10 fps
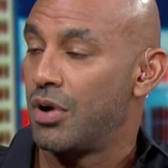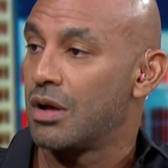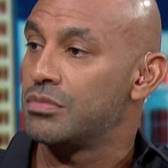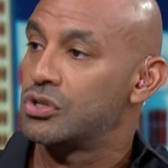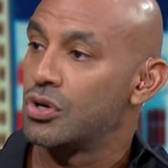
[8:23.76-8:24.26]
But
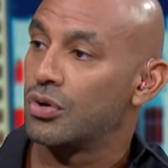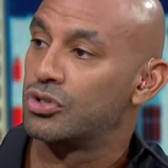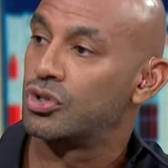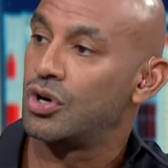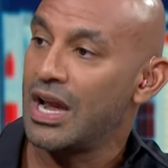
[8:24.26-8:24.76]
I'm so
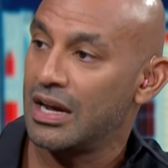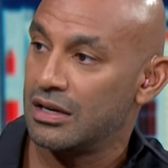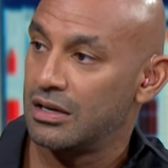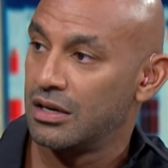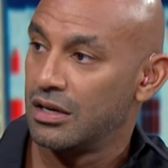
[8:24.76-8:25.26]
trained
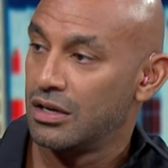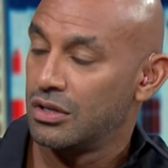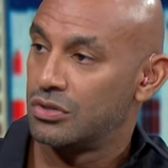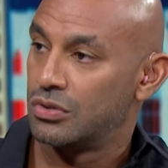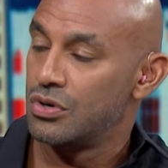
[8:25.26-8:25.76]

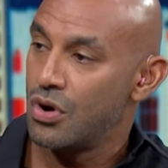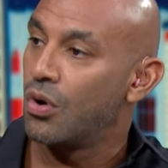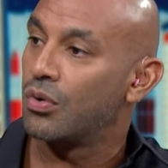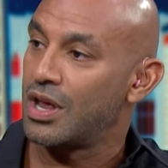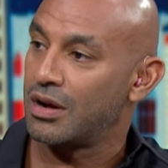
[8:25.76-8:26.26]
to
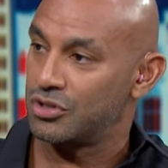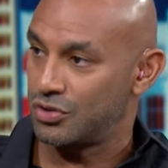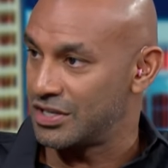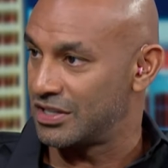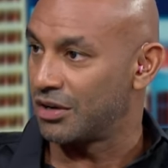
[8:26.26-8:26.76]
know that I'm
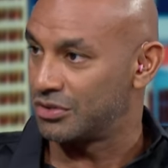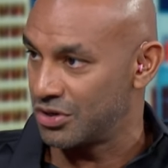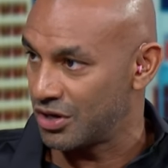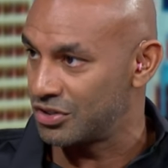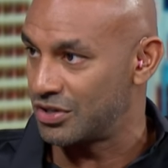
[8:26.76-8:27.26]
stressed out or
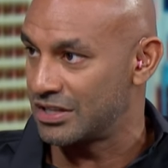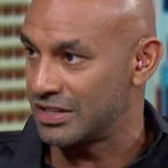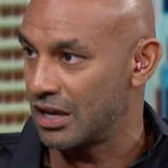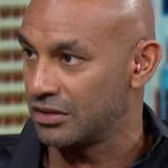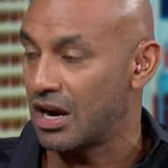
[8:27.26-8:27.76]
not stressed
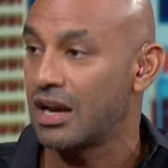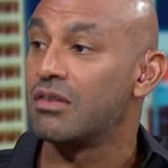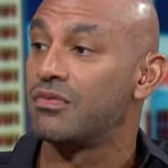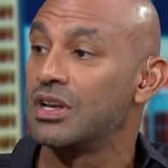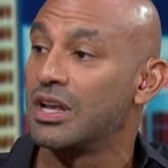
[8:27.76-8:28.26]
out that I can
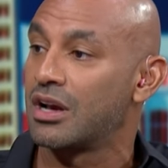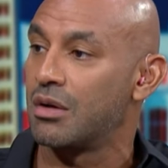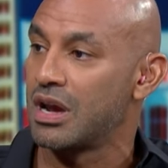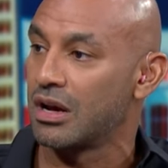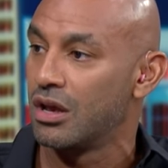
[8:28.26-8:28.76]
feel it
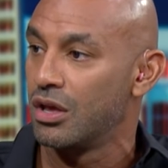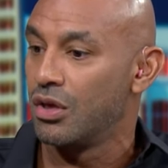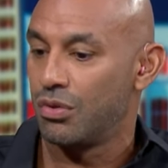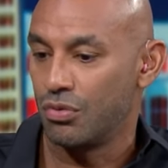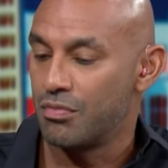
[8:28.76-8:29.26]
coming
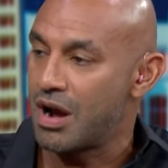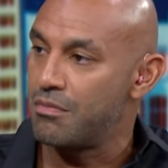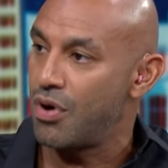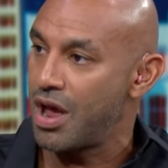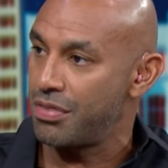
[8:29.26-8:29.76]
through my
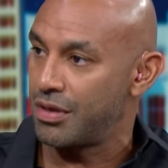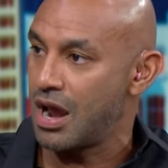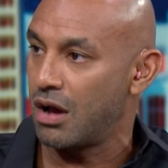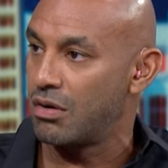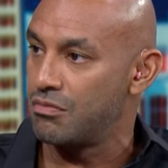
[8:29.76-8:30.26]
breath and
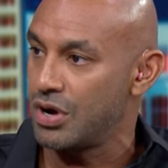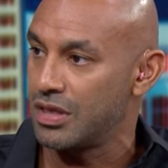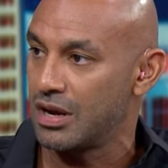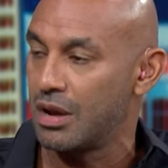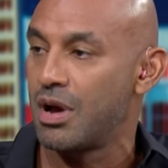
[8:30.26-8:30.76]
how I'm
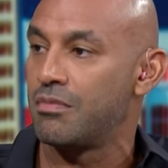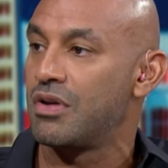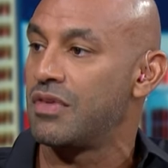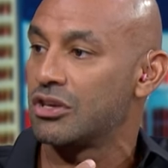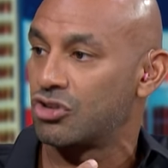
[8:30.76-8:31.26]
breathing. Am I
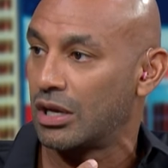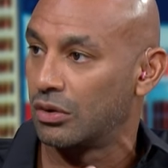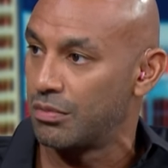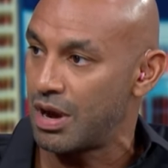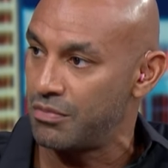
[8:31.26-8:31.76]
breathing shallow?
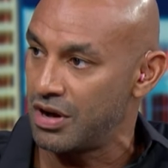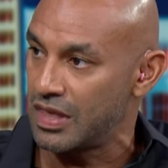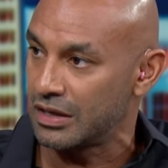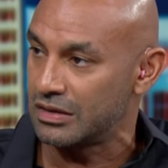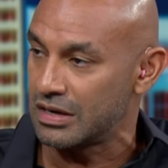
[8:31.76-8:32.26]
Am I
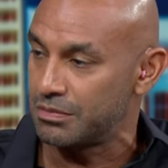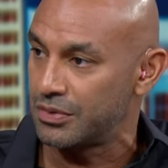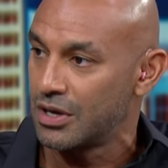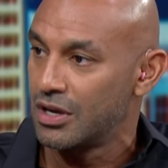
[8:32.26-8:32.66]
breathing deep?